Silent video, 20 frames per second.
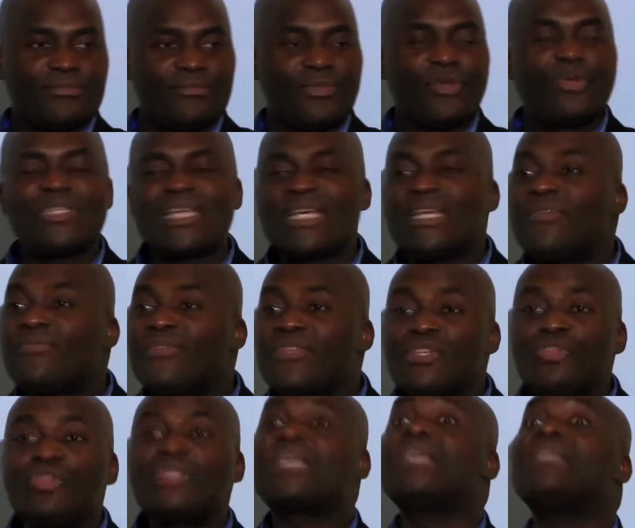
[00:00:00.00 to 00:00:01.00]
Because if
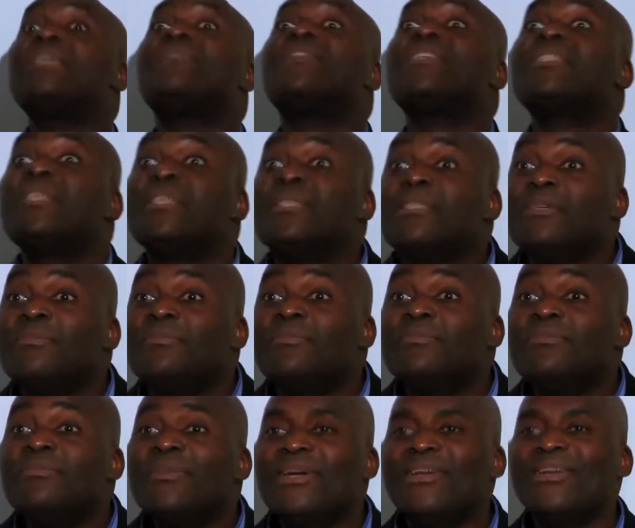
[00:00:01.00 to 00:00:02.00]
you know that if he sees
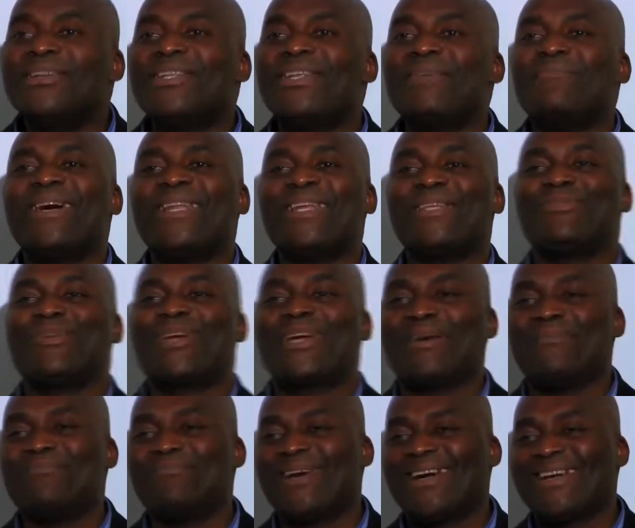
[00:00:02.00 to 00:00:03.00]
him, the marriage will
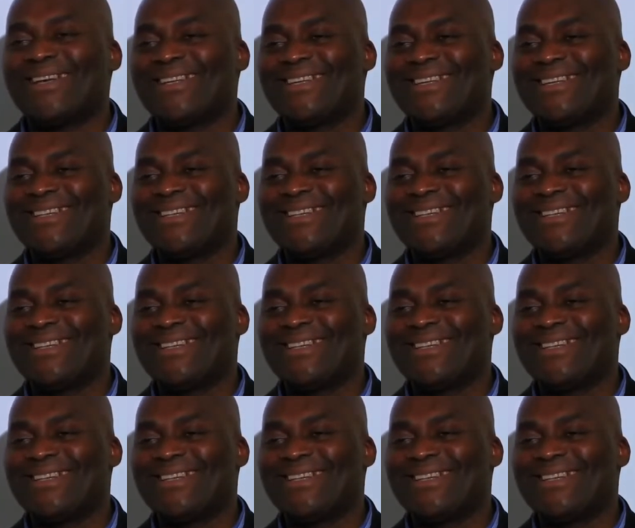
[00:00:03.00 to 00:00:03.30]
come back.